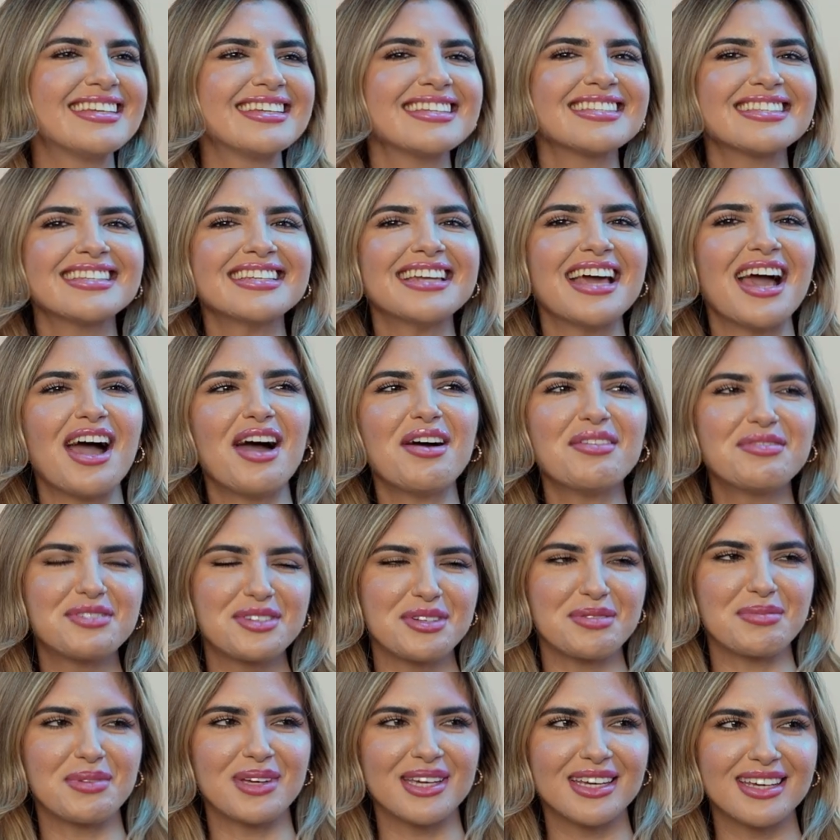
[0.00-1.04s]
It doesn't have
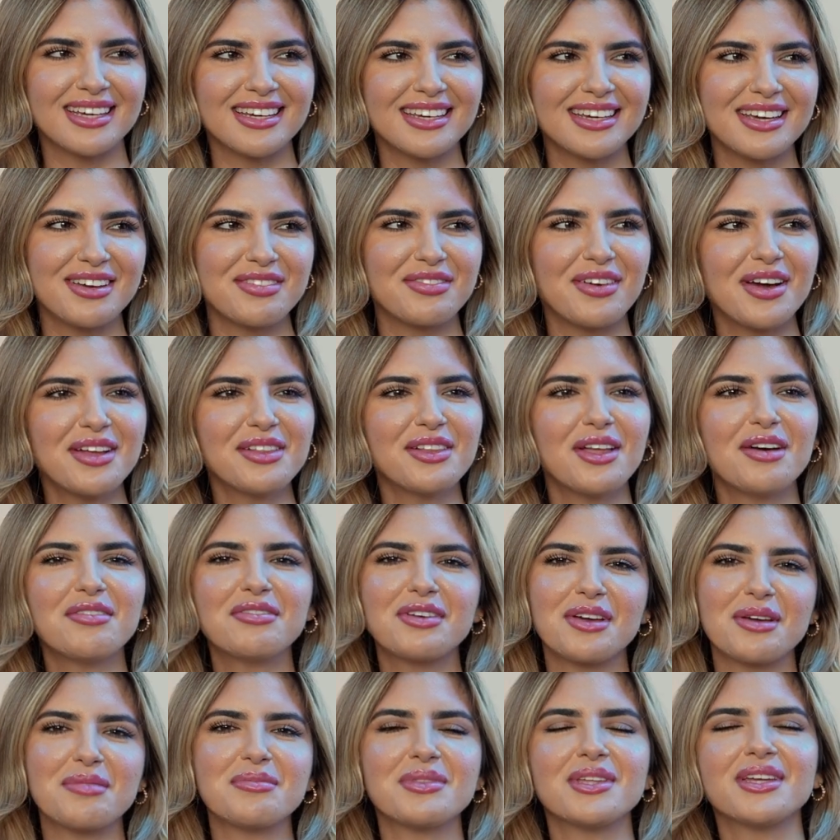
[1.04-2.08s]
to be. If I love
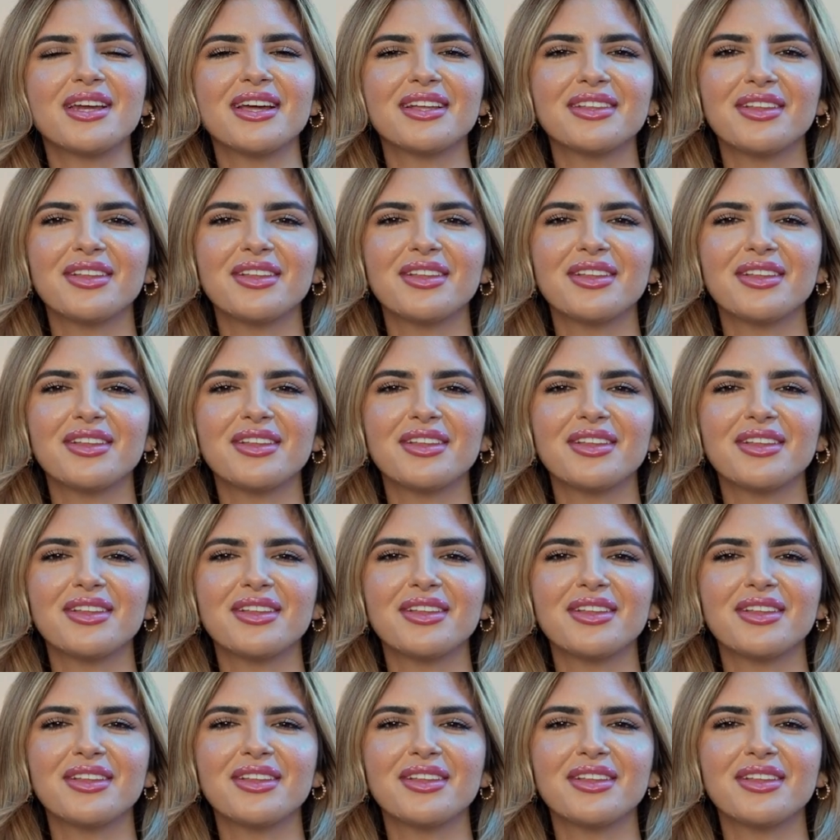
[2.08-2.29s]
him, then